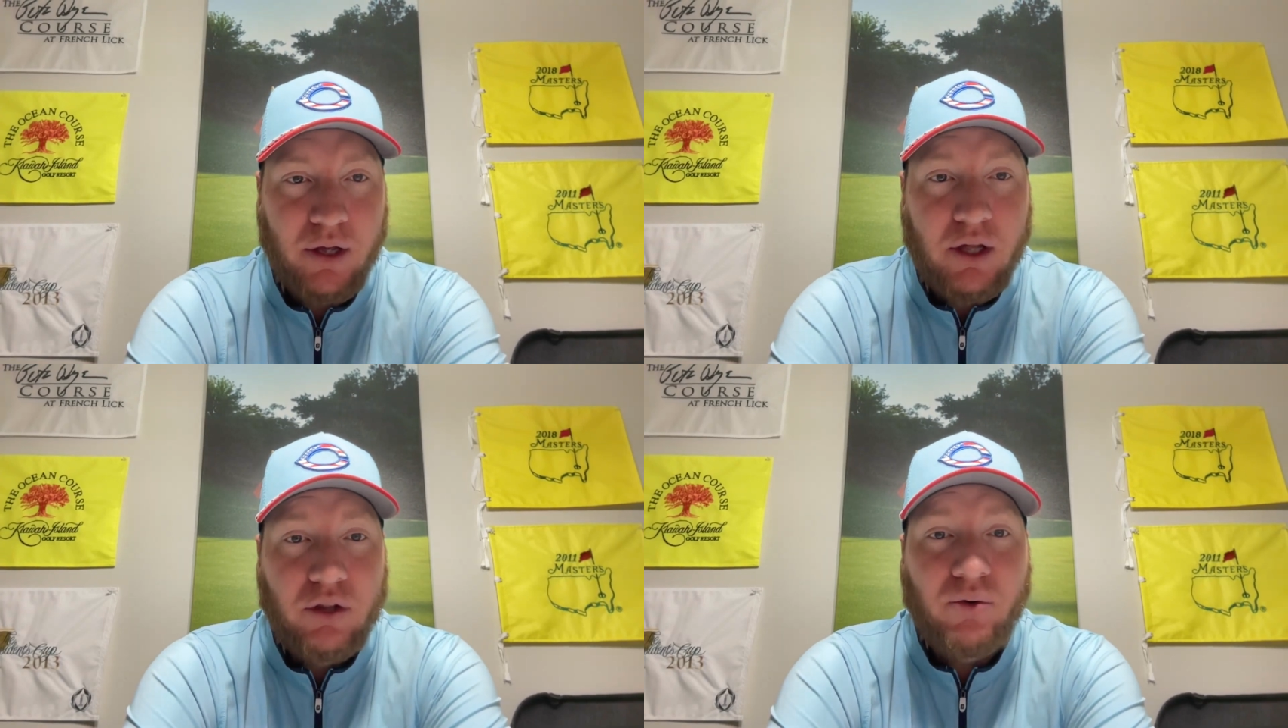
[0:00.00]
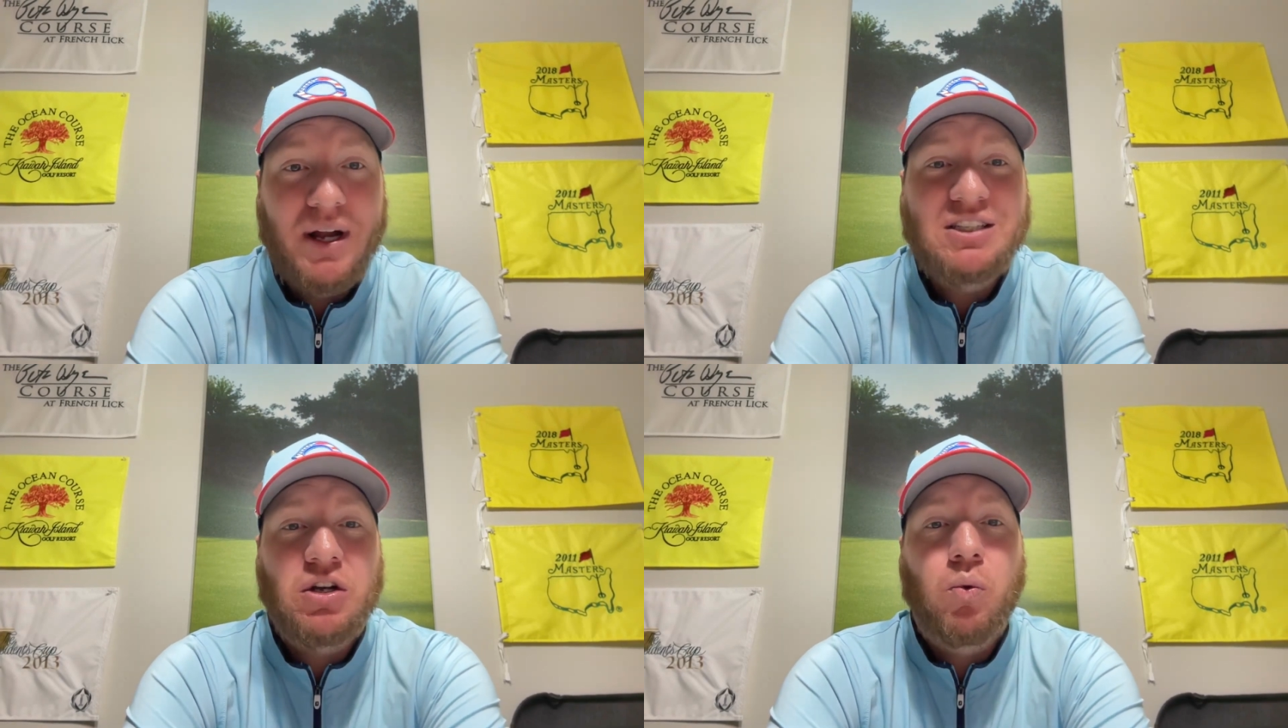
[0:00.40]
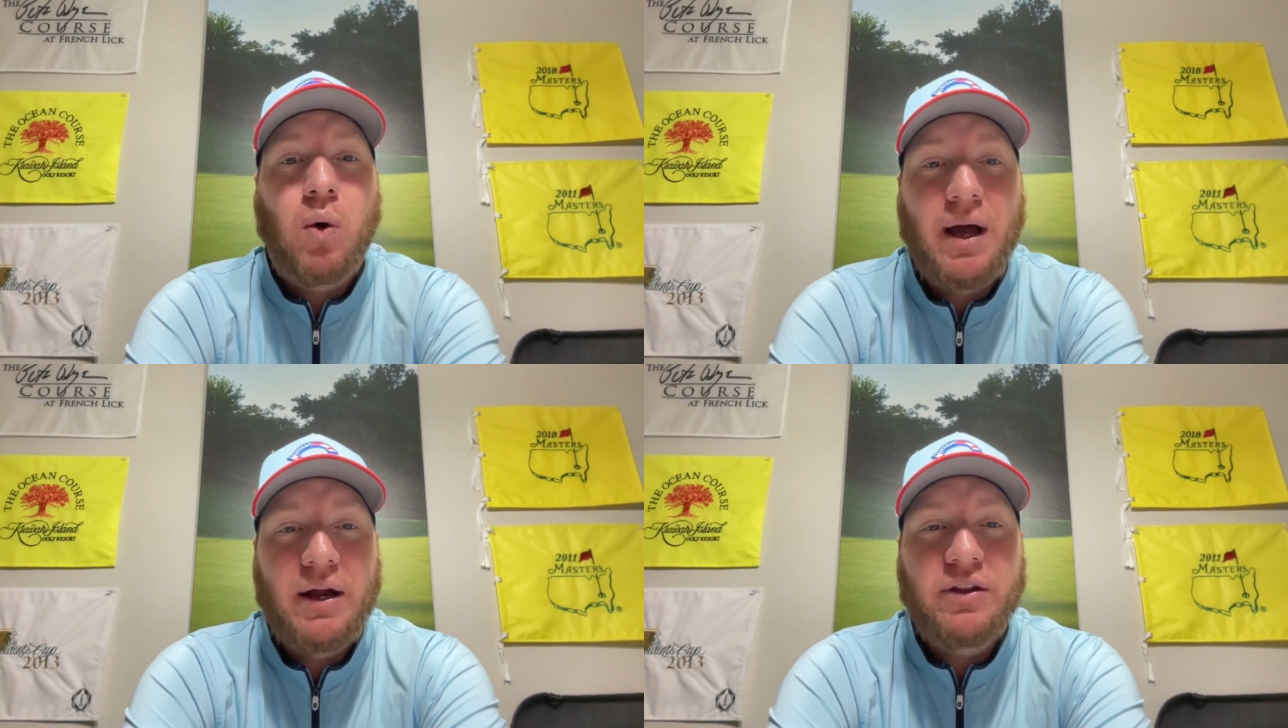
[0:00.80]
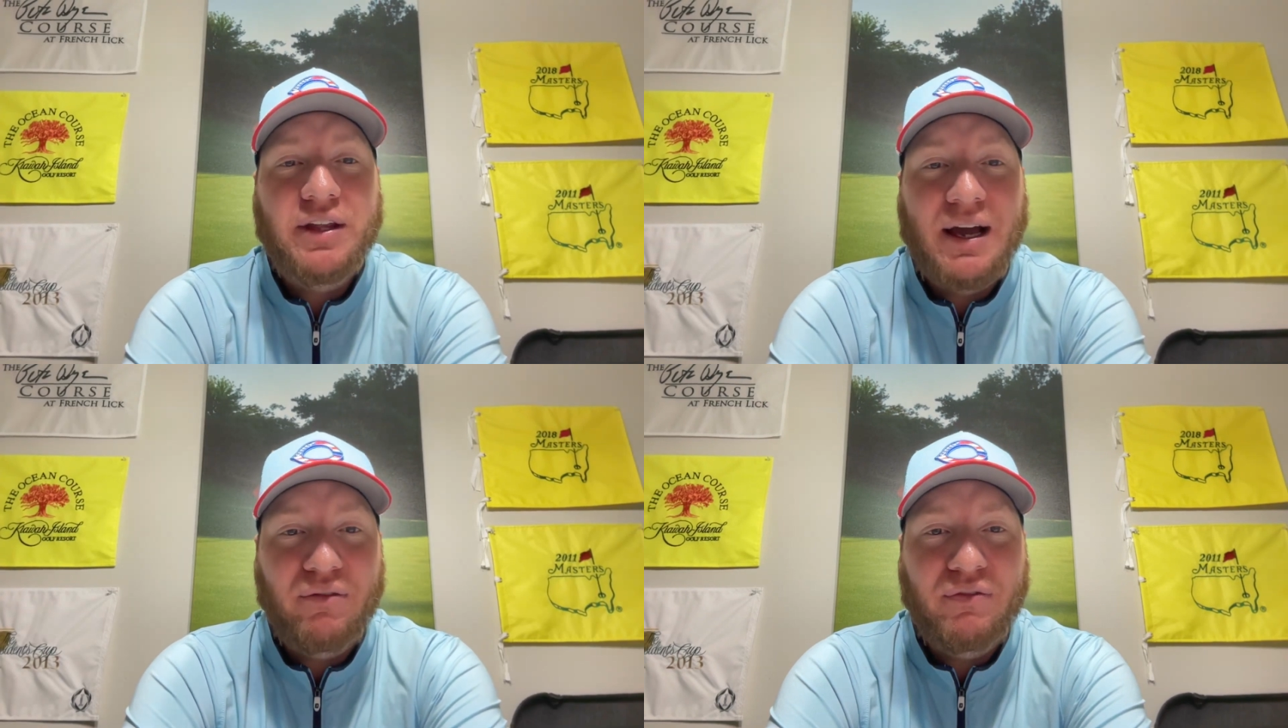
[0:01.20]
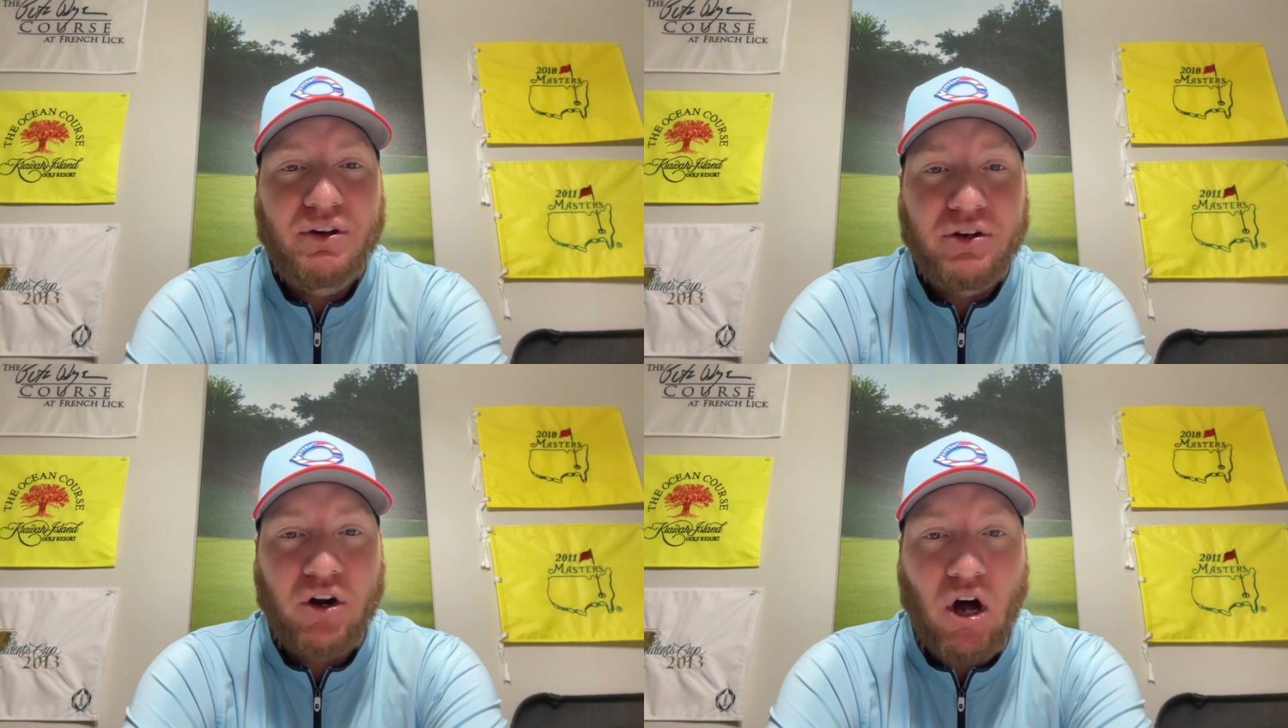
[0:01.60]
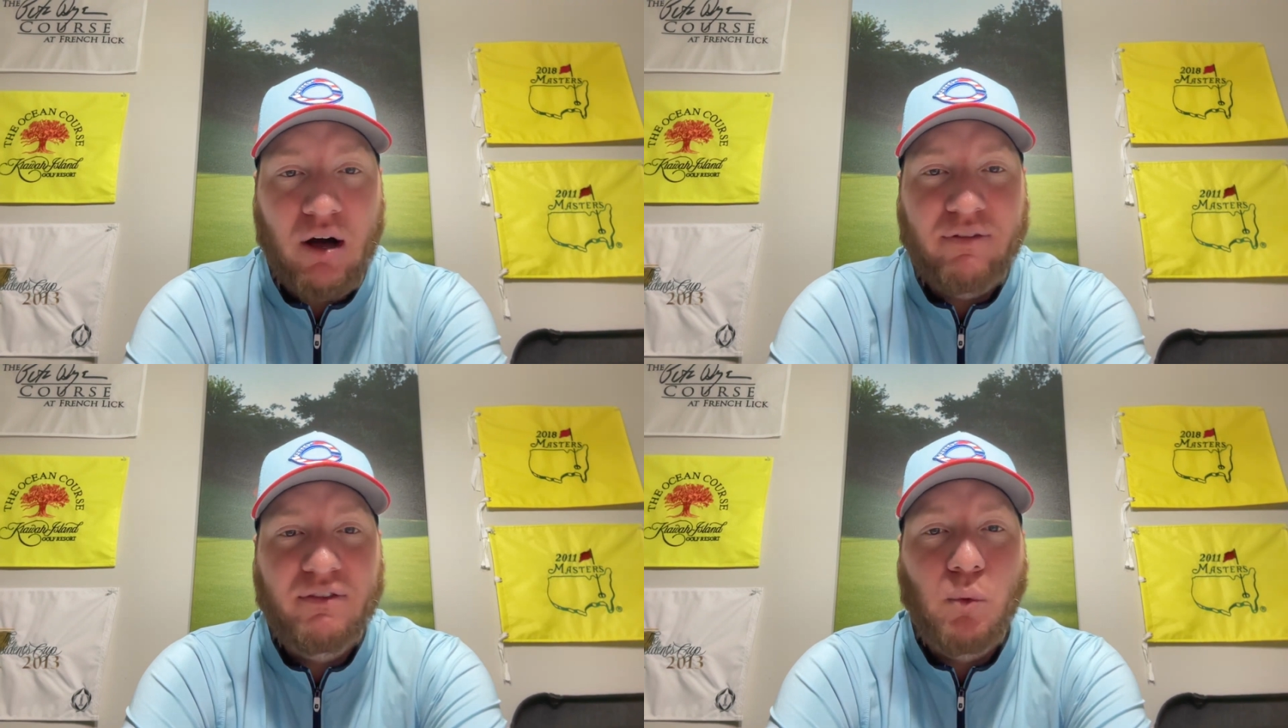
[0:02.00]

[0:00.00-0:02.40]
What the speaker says: The Reds acquired the outfielder off of